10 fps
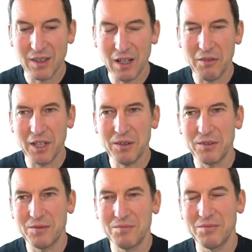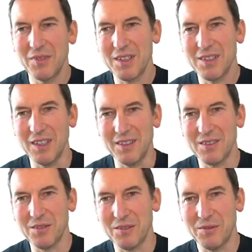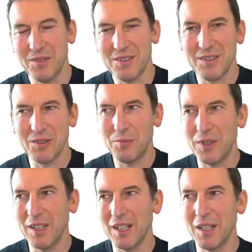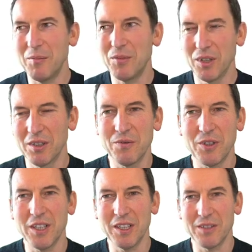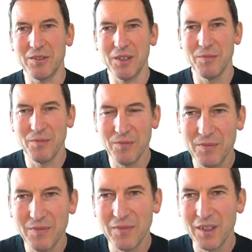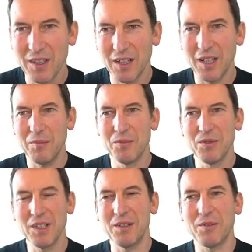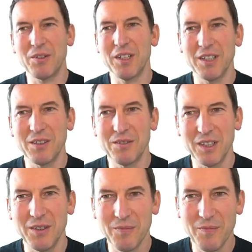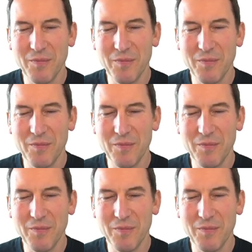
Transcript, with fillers: how I could extend this curve. For instance, could be I am not very hungry. I'm really very hungry.